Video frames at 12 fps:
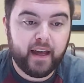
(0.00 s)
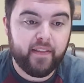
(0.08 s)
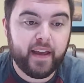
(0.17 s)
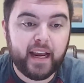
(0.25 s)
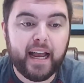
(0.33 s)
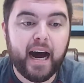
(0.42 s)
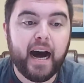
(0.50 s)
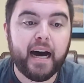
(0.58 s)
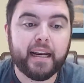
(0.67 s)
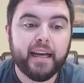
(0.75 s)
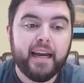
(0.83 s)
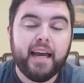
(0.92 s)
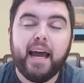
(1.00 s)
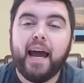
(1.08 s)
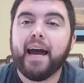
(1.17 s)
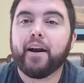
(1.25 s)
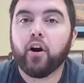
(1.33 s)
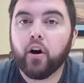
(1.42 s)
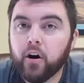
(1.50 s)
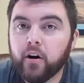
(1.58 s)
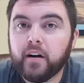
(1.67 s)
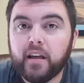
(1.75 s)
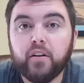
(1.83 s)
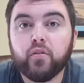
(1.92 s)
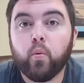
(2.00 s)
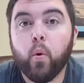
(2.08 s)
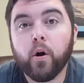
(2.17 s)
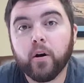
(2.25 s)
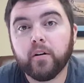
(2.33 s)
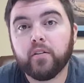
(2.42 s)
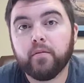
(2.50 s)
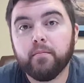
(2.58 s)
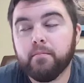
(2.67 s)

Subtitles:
and that God had heard his words.